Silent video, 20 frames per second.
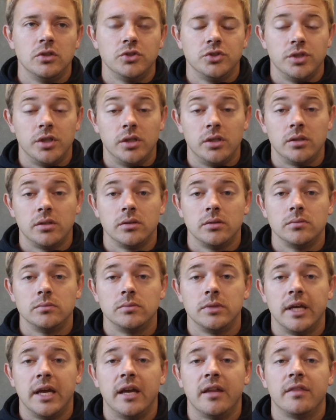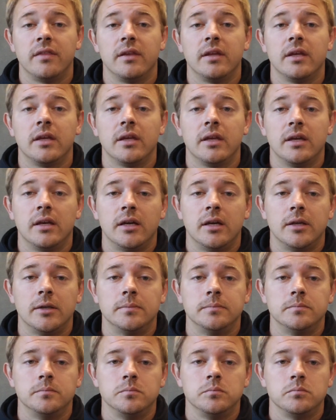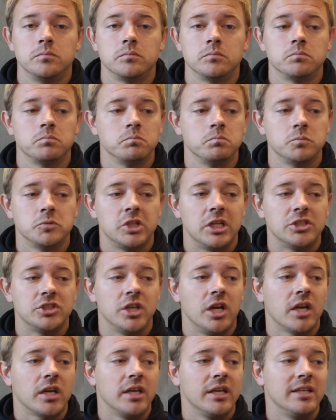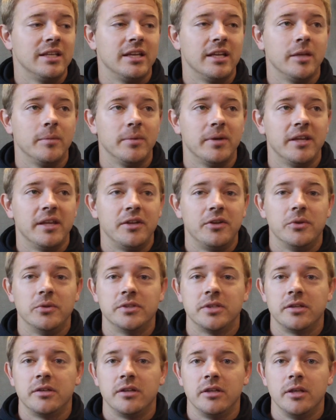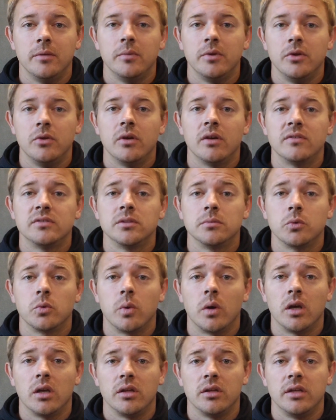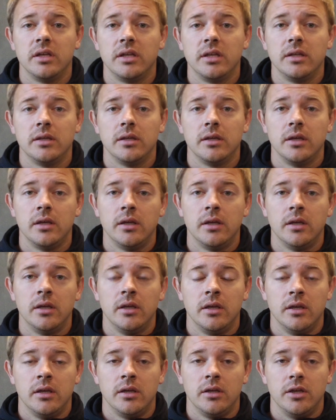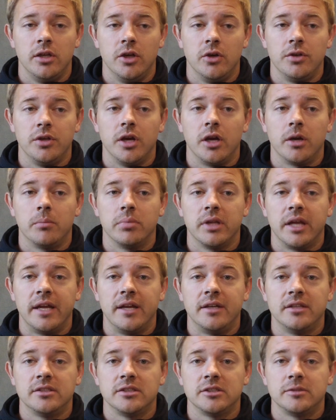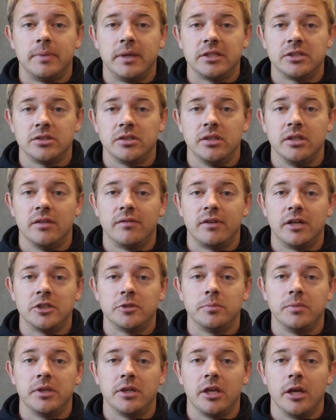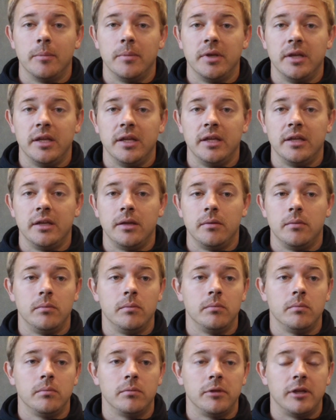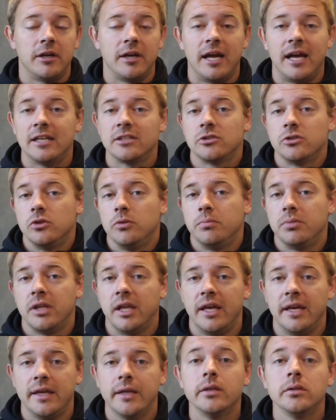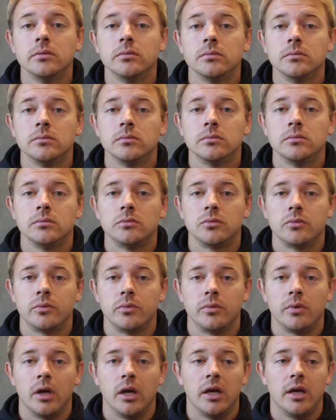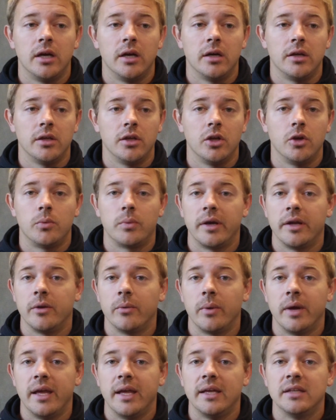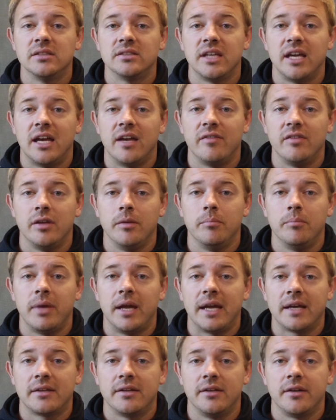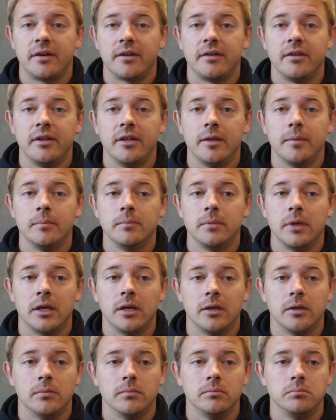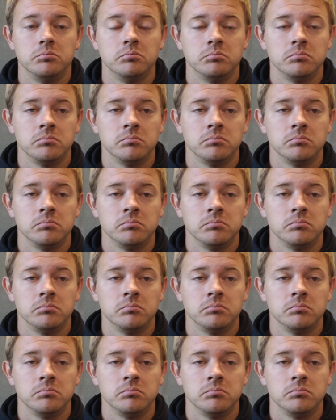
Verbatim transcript: Sure. Yeah, I think um, it's not shocking to anybody that knows our team. We do have some quality, you know, young players, especially the freshmen coming in, and they're asked to play, uh, you know, right away and to have an impact in our team. Um,